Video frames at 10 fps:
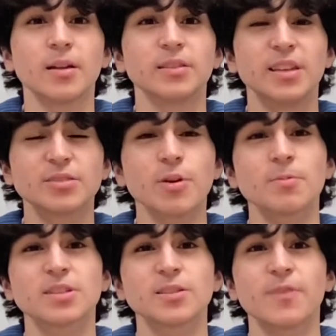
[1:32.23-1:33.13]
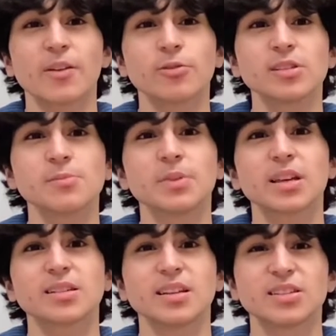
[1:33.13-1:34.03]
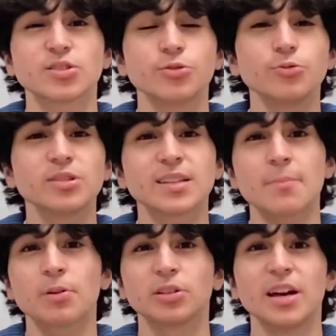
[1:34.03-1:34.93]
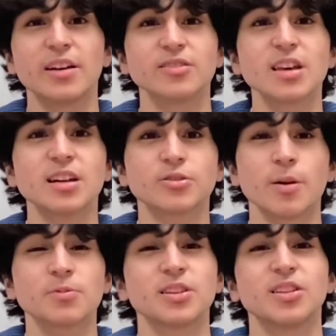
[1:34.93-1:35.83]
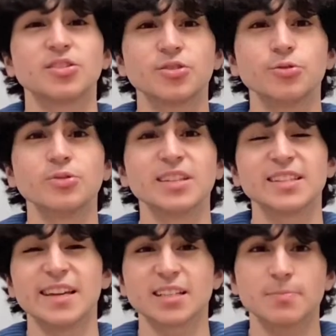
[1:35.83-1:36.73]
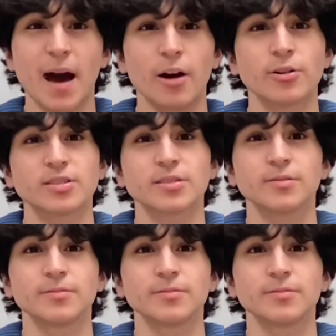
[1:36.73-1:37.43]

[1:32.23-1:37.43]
This represents federalism because there's two separate layers to represent the two distinct powers.